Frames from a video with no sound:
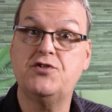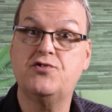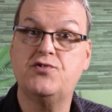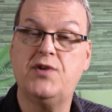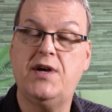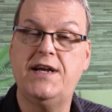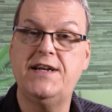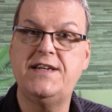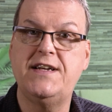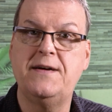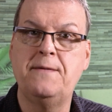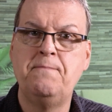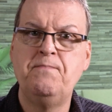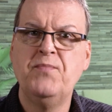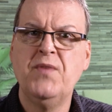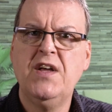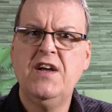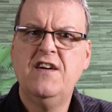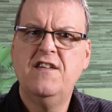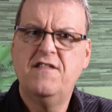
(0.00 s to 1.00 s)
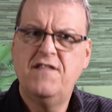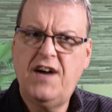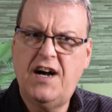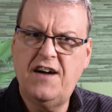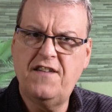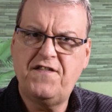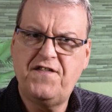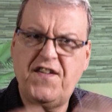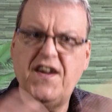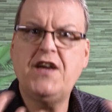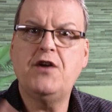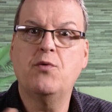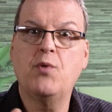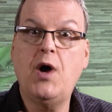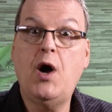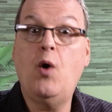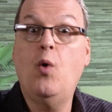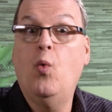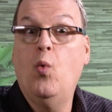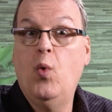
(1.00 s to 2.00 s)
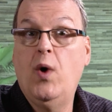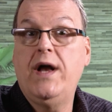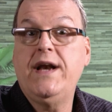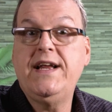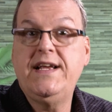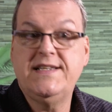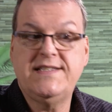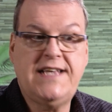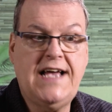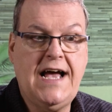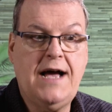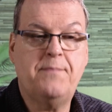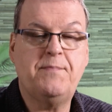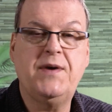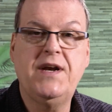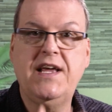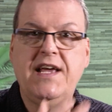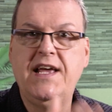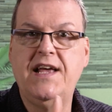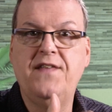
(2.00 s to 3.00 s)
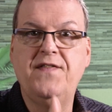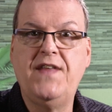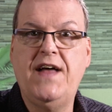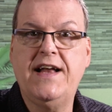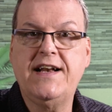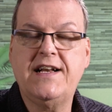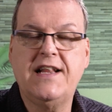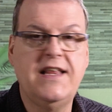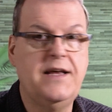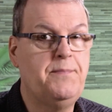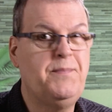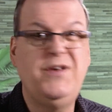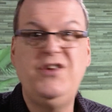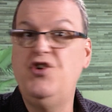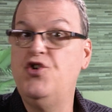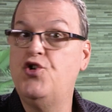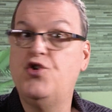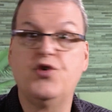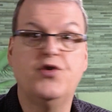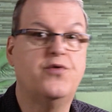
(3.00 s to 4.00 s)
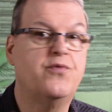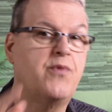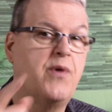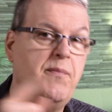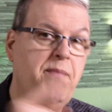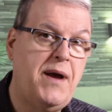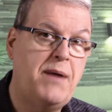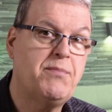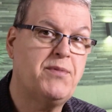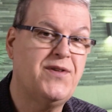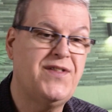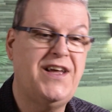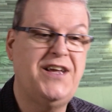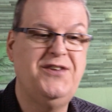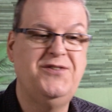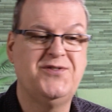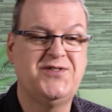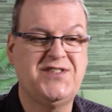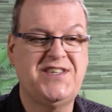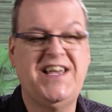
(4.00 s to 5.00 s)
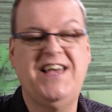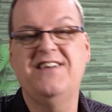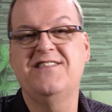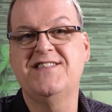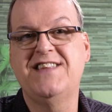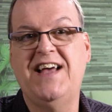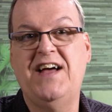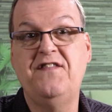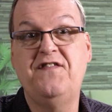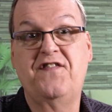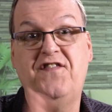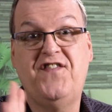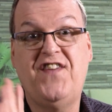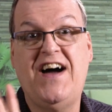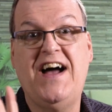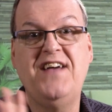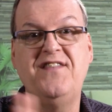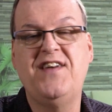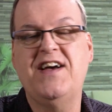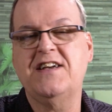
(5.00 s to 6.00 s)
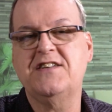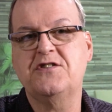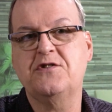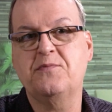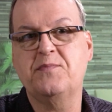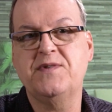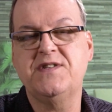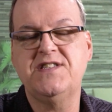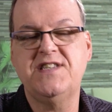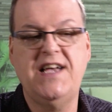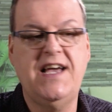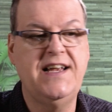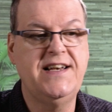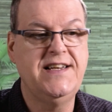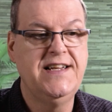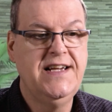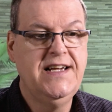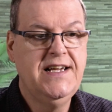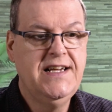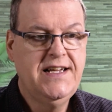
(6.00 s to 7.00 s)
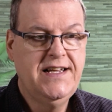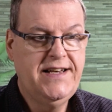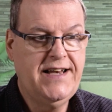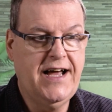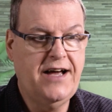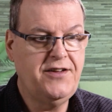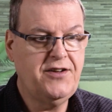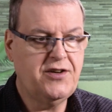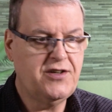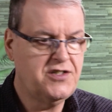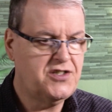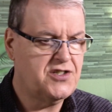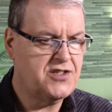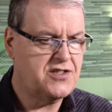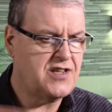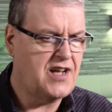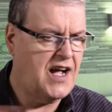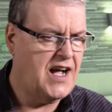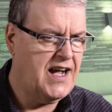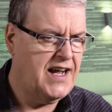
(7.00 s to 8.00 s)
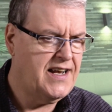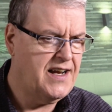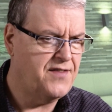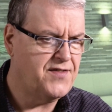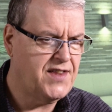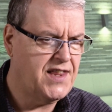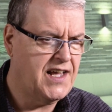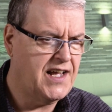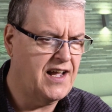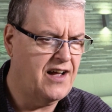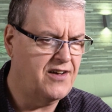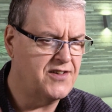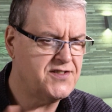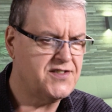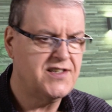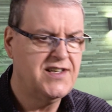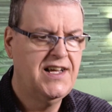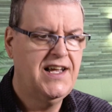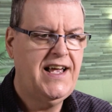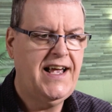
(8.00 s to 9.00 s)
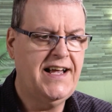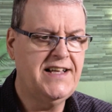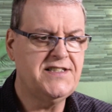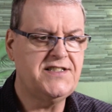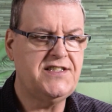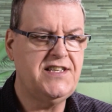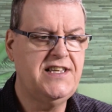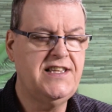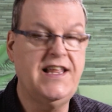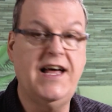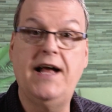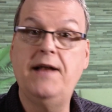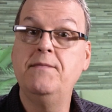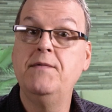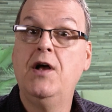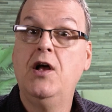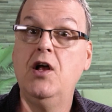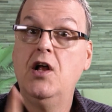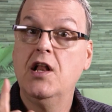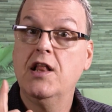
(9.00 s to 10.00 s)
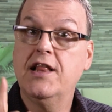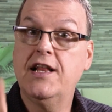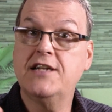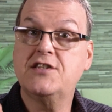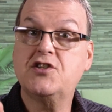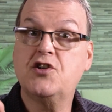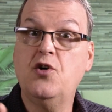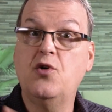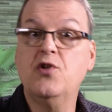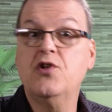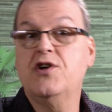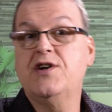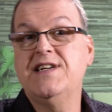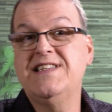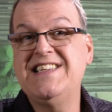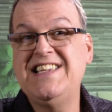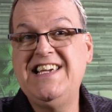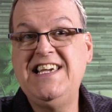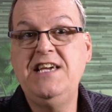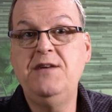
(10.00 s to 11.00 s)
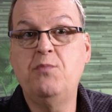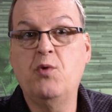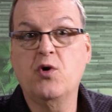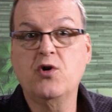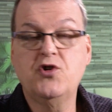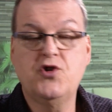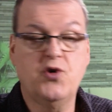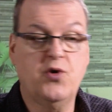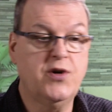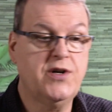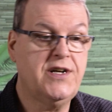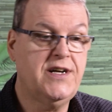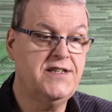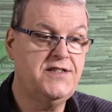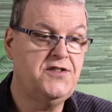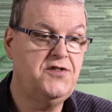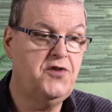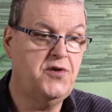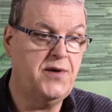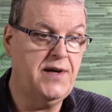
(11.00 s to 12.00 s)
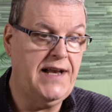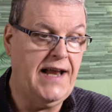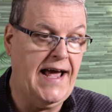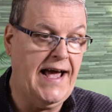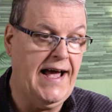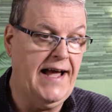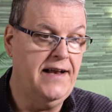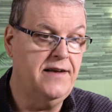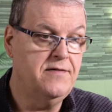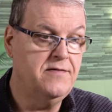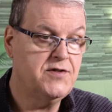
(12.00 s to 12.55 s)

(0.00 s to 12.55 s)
you're trying to uh, figure out what is happening in that clip, and you couldn't remember that you scaled that five extra percent. Now you can just hide everything else and see that. Let's go look at keyboard shortcuts you can add.